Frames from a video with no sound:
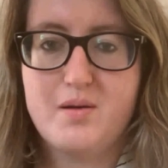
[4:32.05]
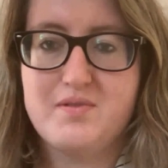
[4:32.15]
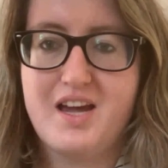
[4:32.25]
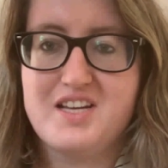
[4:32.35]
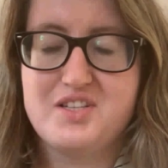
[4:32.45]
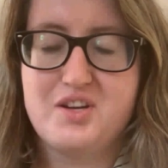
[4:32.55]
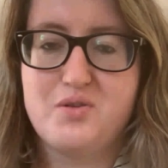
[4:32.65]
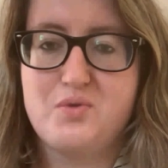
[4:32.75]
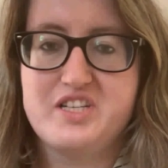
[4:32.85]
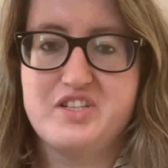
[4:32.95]
I'll be
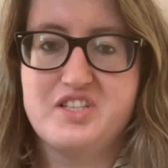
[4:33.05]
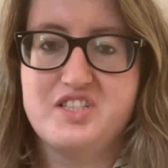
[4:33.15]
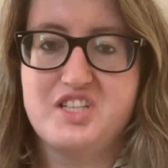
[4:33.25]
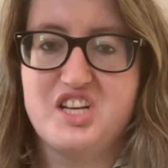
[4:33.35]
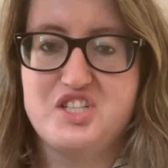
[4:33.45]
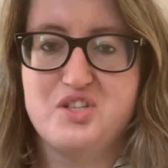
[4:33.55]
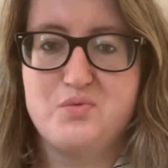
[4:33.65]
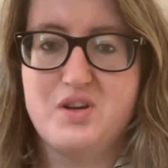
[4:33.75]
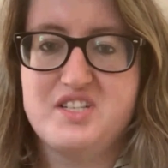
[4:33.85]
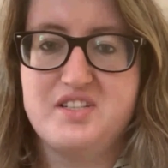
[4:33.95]
asking questions such
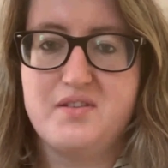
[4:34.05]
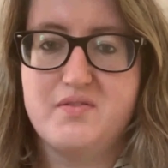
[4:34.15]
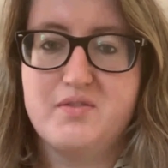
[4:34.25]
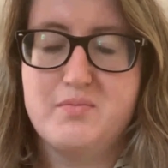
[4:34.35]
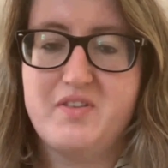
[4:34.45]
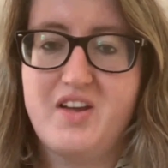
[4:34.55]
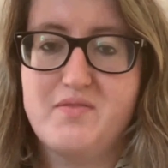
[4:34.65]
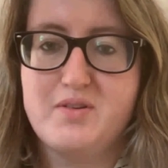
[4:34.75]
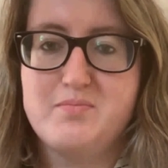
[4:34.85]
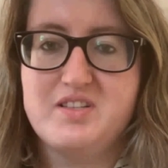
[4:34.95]
as, what is your
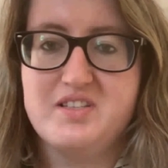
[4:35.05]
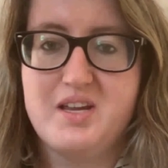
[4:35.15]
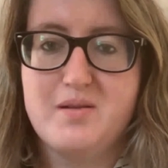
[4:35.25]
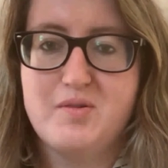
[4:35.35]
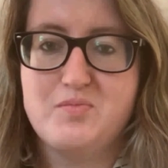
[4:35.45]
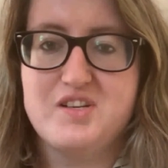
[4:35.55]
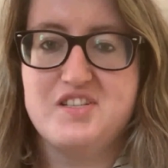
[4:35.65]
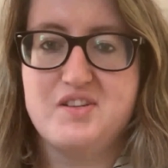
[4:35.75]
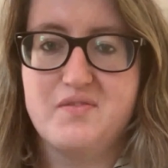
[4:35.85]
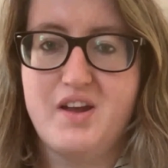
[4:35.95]
favorite museum and
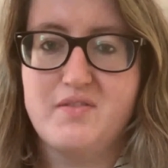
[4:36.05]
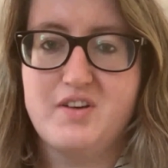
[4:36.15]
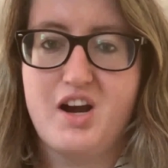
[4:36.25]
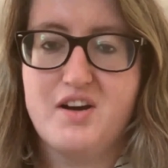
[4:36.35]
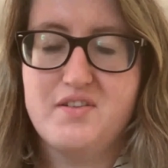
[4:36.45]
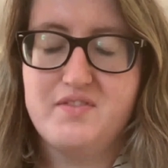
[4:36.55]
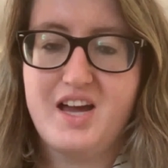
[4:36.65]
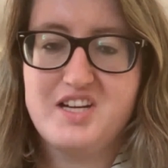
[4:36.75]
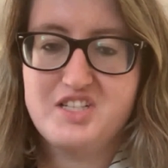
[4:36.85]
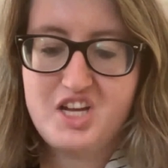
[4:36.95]
what is your favorite
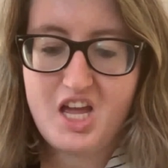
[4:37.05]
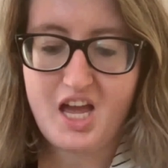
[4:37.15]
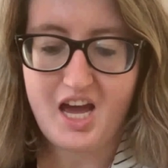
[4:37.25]
artifact?